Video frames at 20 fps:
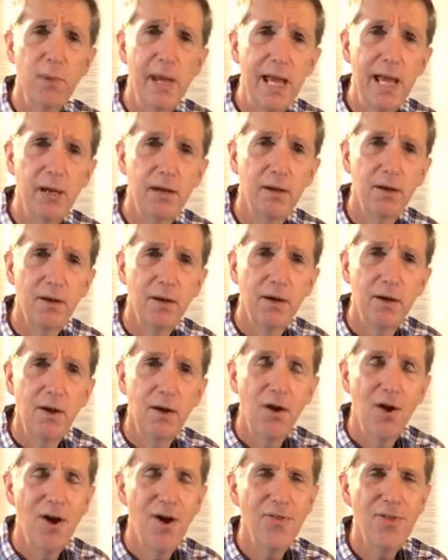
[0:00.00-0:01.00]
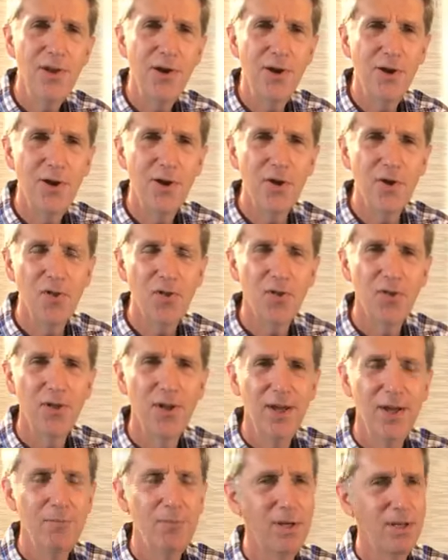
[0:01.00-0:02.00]
man on the
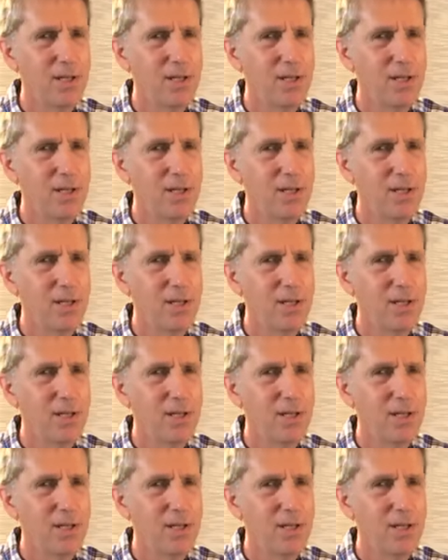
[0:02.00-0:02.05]
earth,